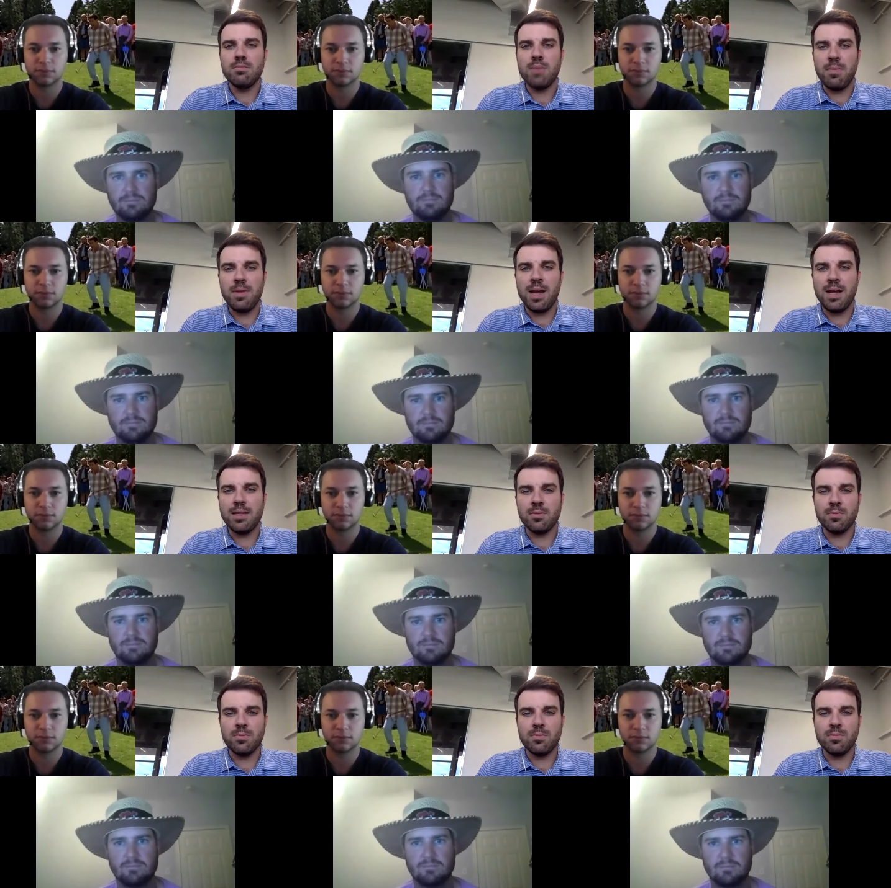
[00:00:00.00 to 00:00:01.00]
Speaker 1: Maybe not the
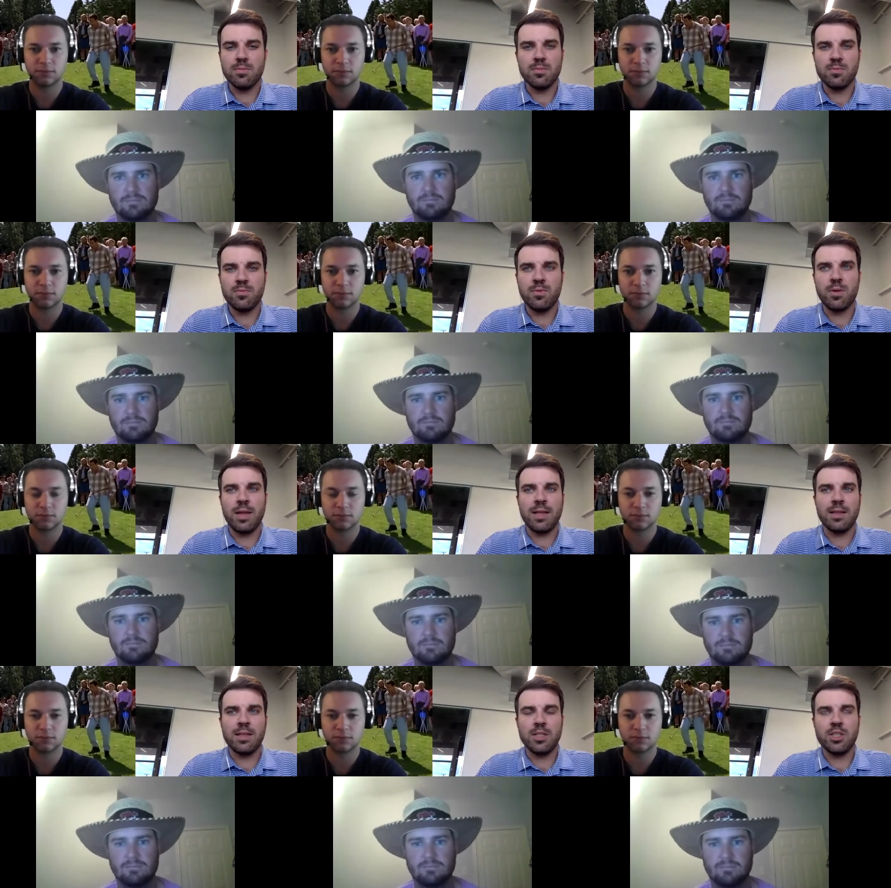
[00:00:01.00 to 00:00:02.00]
for like
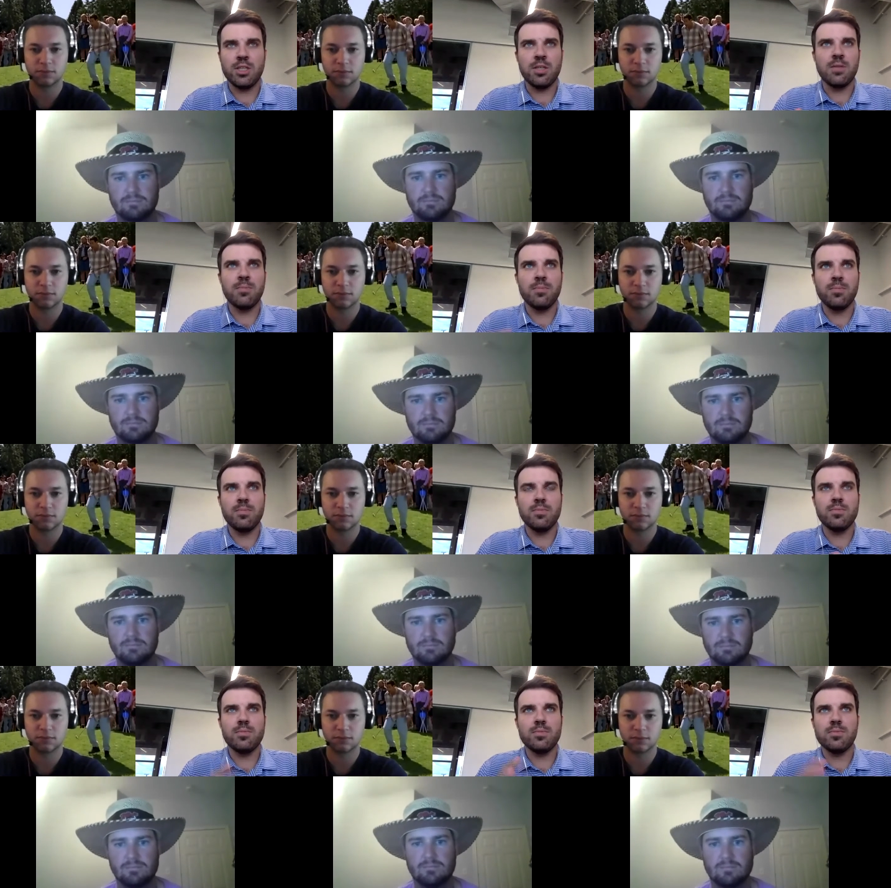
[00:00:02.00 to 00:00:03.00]
this year.
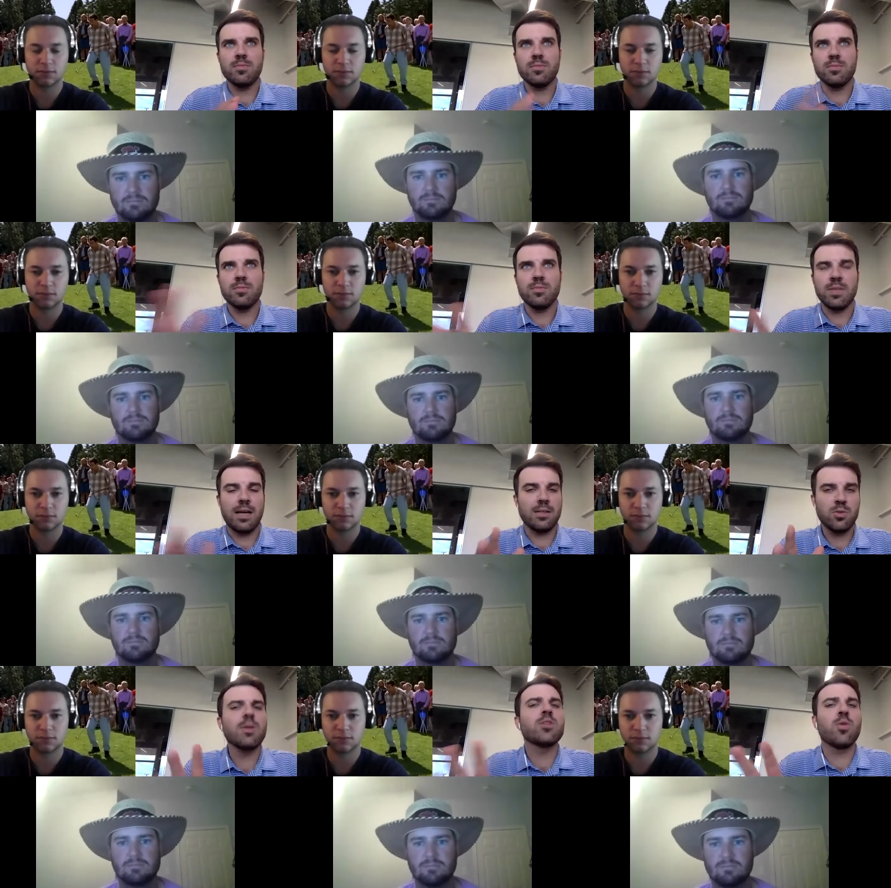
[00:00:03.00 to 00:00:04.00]
Yeah,
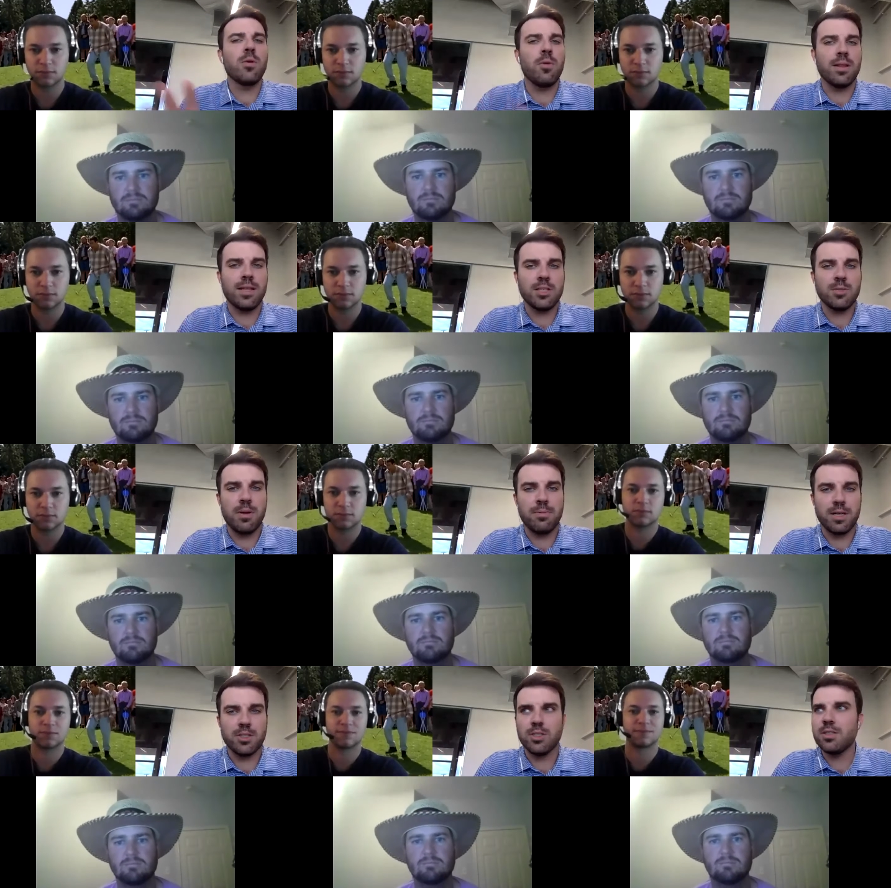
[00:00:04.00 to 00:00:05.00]
2021. That's my
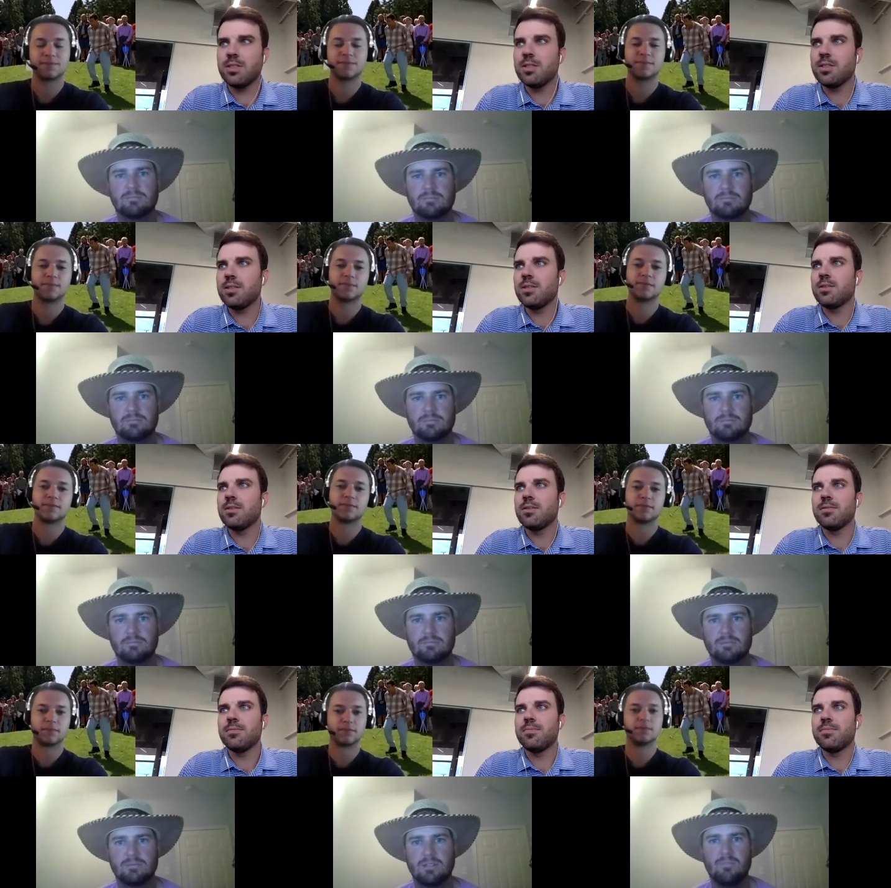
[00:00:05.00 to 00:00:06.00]
prediction.
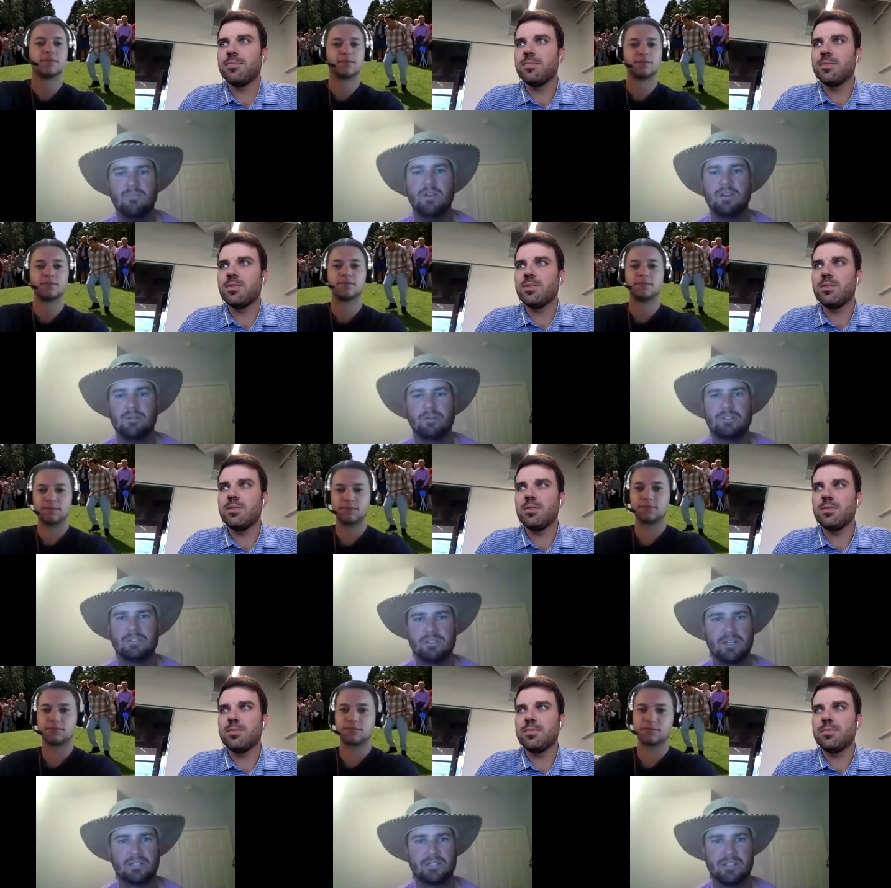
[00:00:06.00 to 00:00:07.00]
Speaker 2: I'm betting he wins the
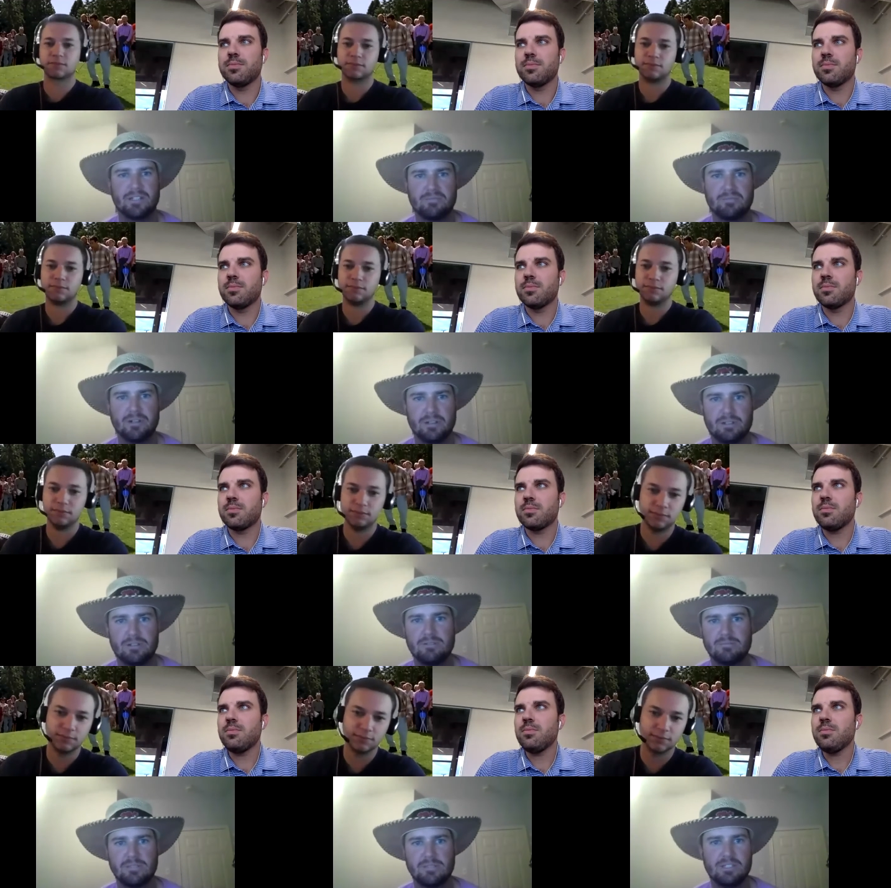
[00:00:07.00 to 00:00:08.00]
next six months.
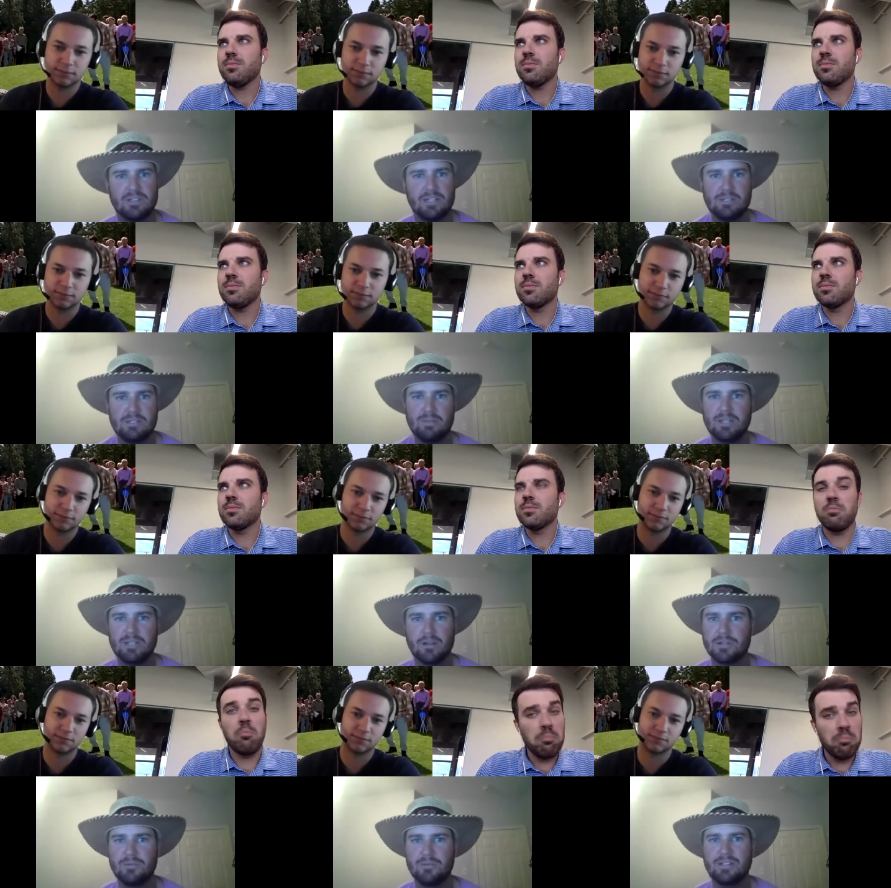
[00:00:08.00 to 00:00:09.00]
He's he's been there
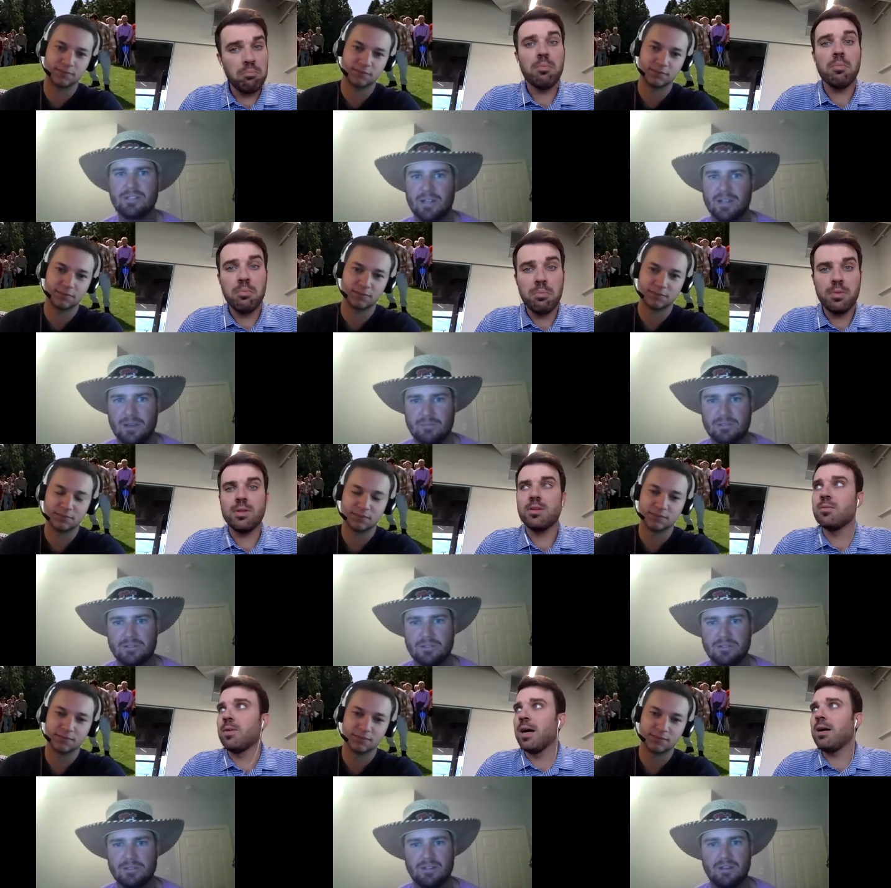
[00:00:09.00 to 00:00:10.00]
too many times.
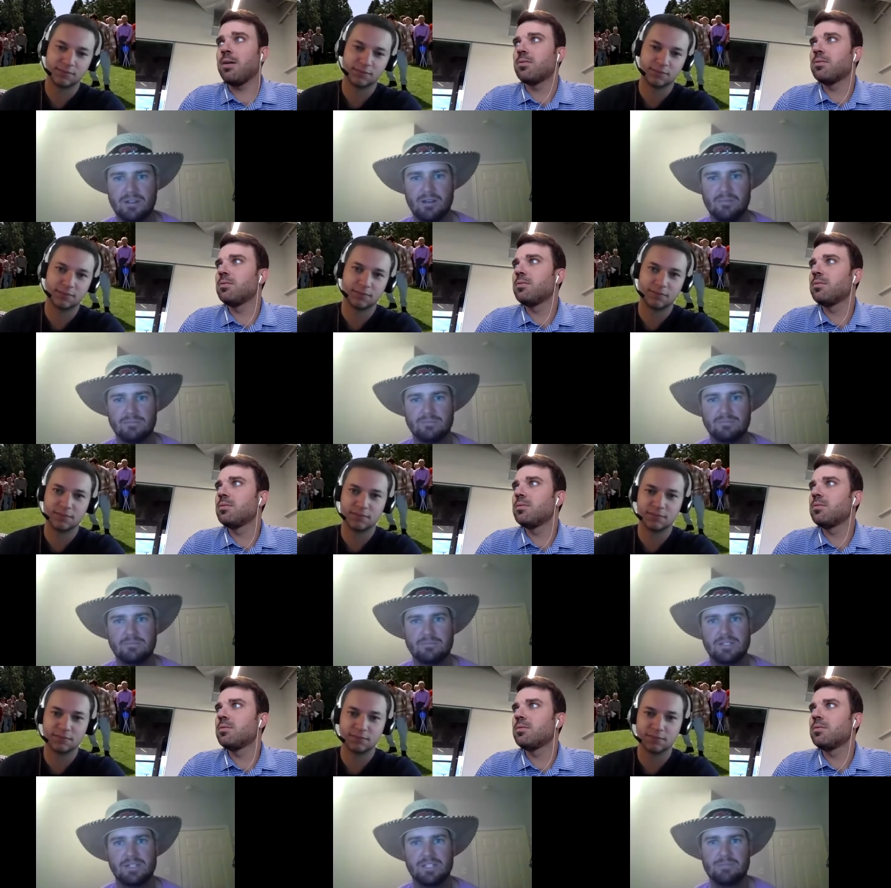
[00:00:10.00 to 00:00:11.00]
Wow. Um,
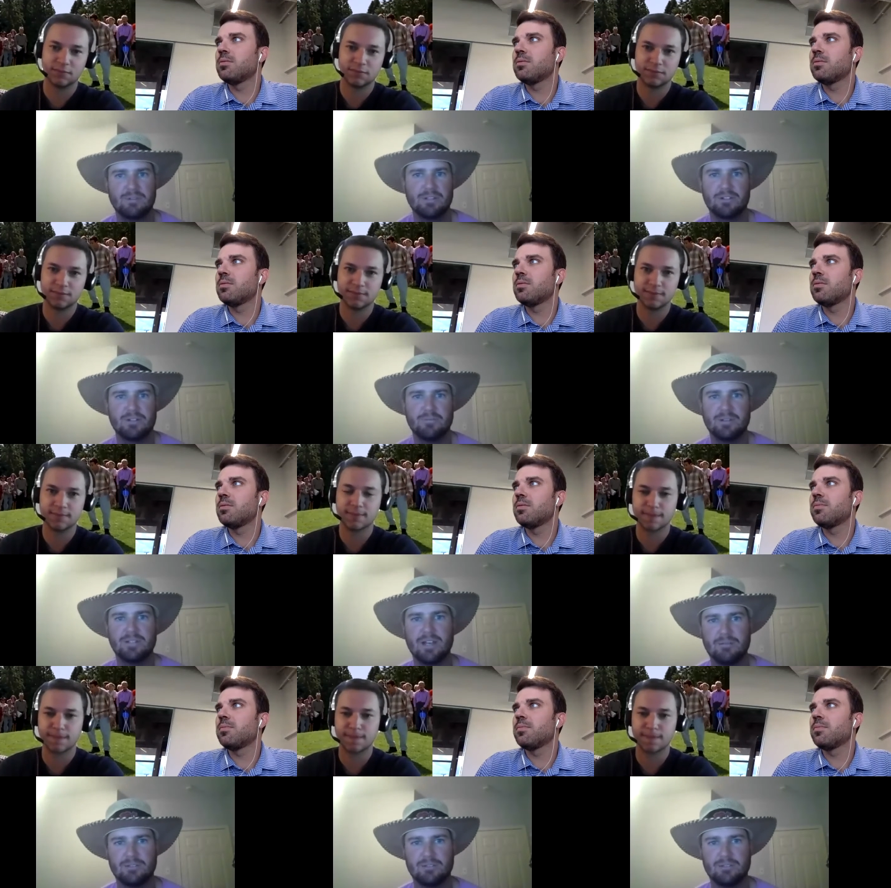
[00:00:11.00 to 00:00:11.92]
he's been there too many times